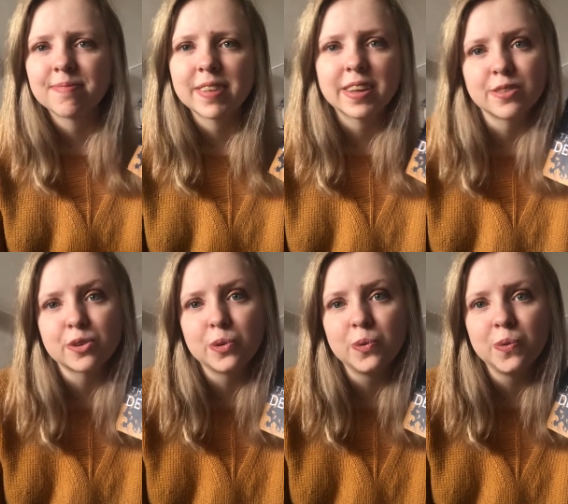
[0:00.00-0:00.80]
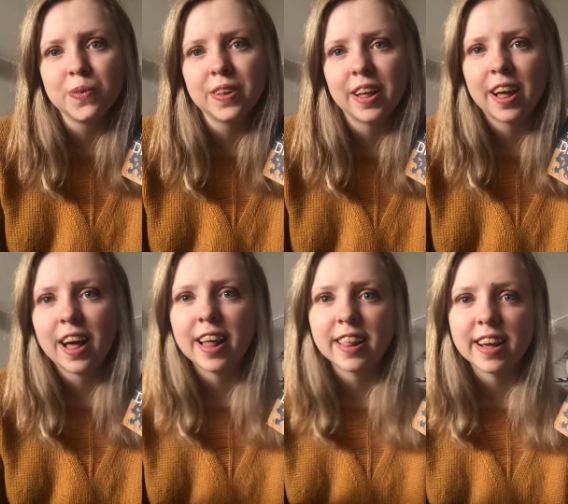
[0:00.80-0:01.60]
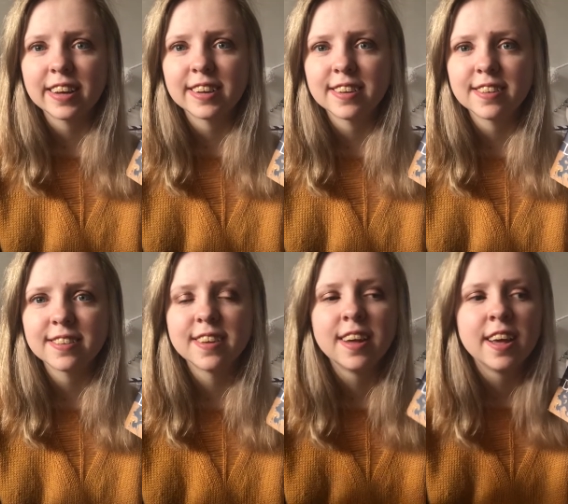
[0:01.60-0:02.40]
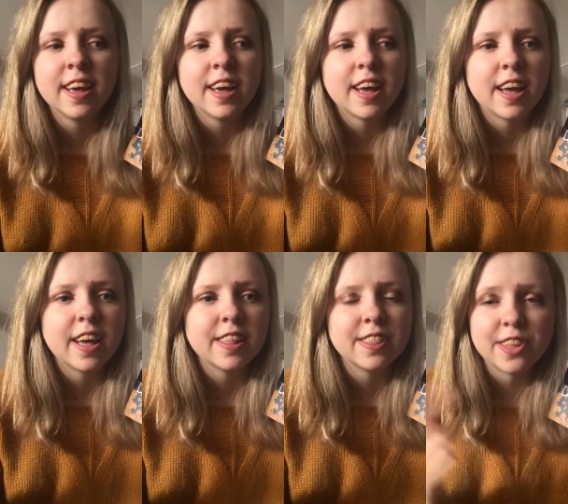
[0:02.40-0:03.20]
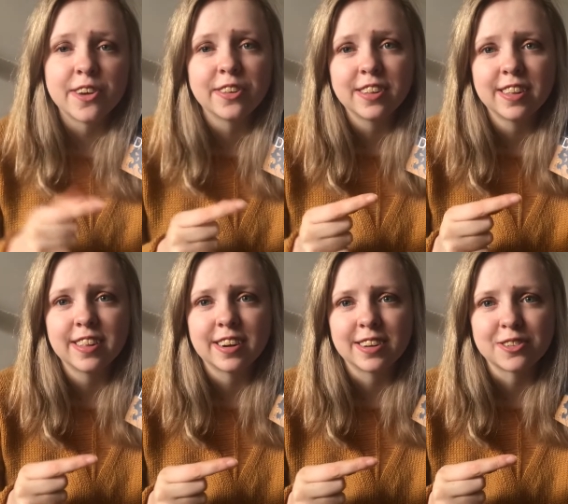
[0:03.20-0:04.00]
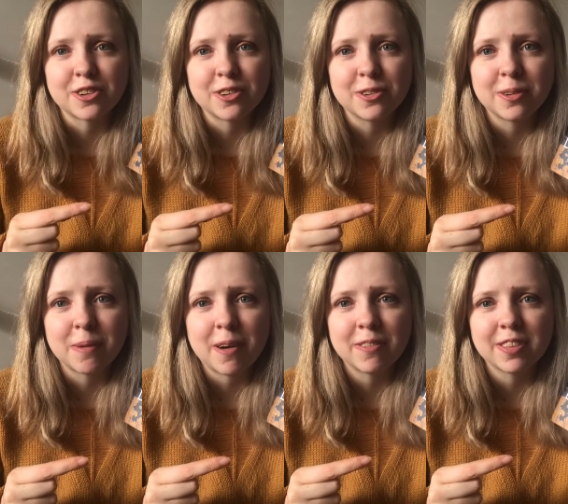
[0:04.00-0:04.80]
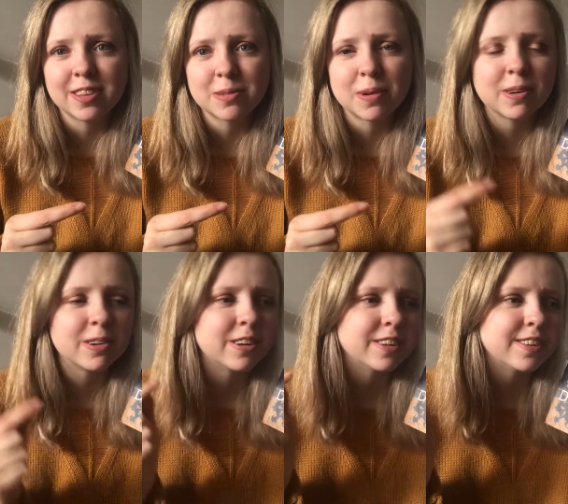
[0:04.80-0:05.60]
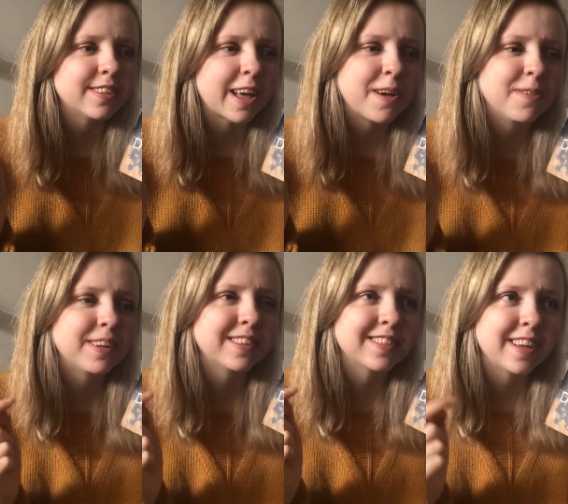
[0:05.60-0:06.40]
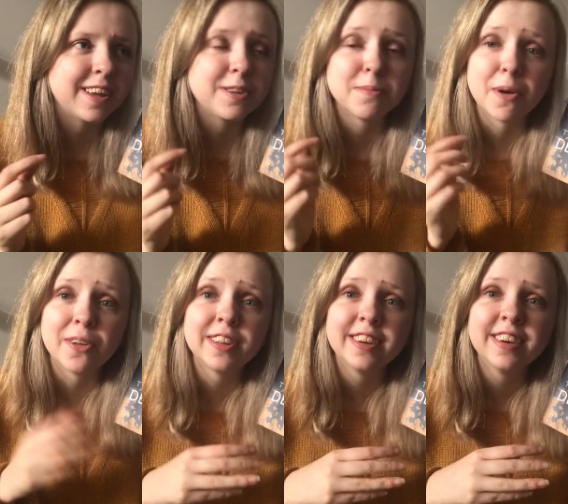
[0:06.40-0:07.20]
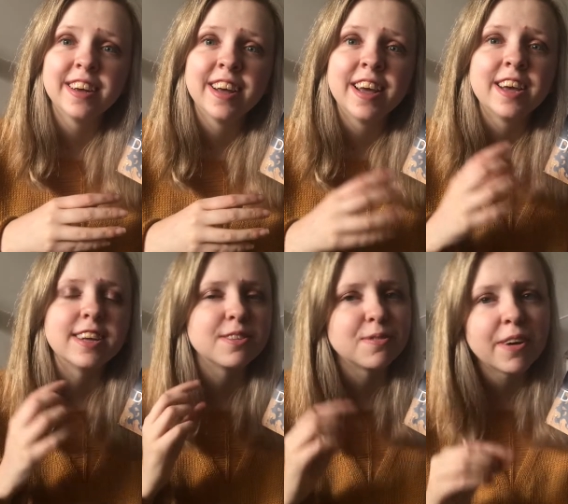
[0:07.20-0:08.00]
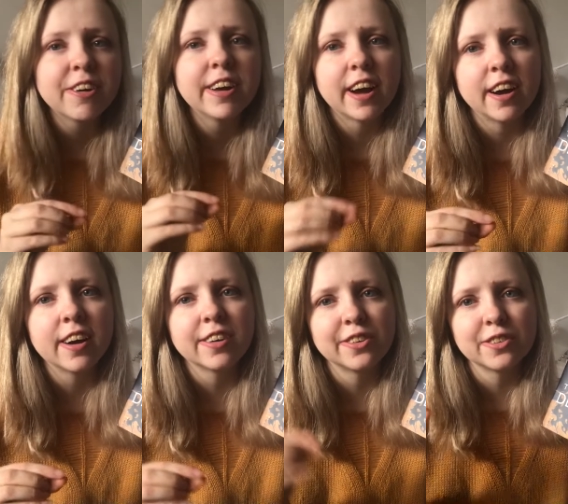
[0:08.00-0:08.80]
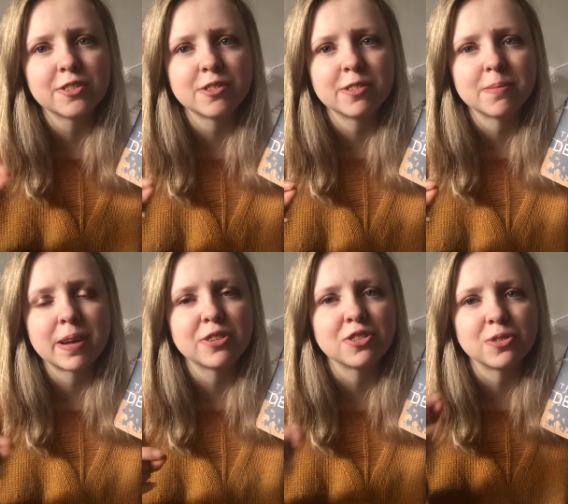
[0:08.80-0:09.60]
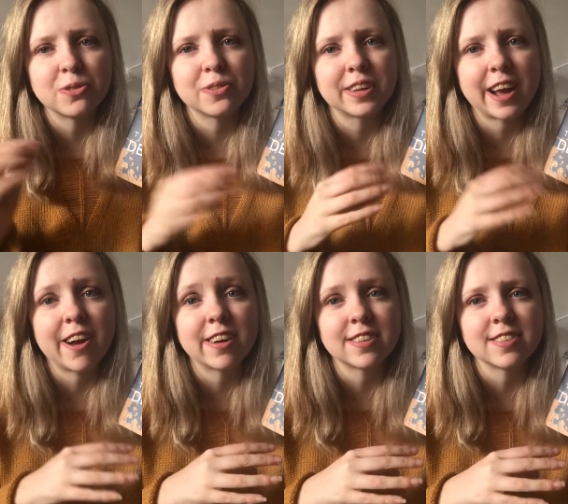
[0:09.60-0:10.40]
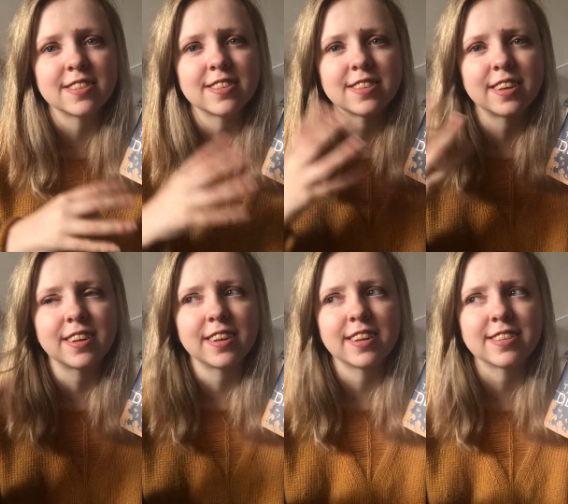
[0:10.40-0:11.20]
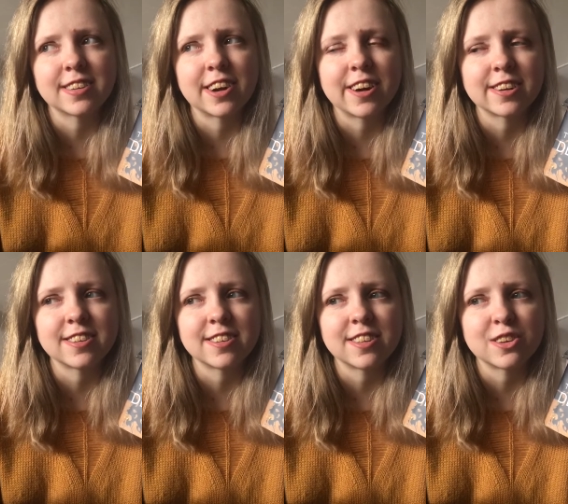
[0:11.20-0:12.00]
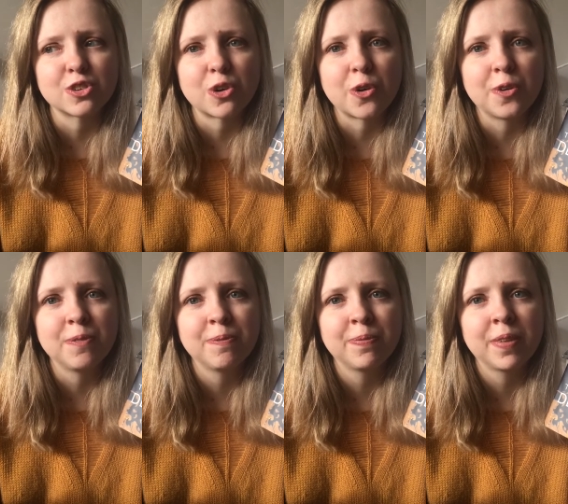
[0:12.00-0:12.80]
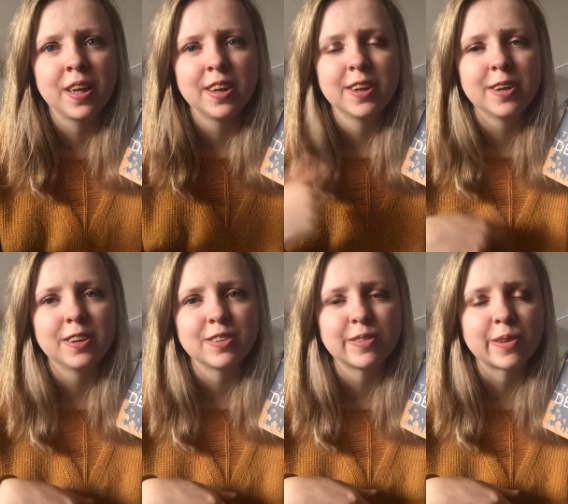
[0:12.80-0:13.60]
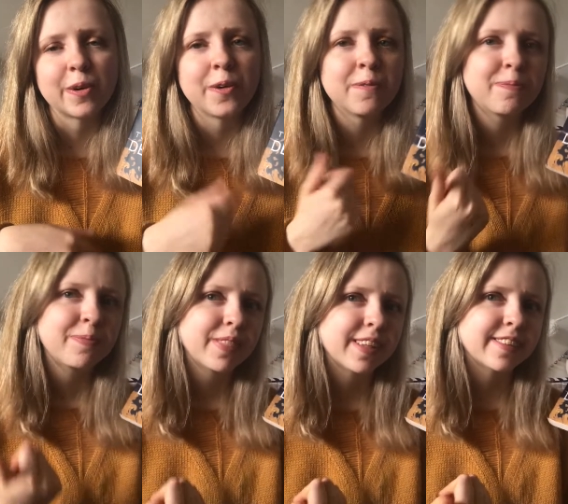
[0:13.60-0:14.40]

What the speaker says: It's cool. I like it. The only thing that I struggled about with this one is having seen Merlin. It's very hard not to imagine all the characters as the characters in the show. So there's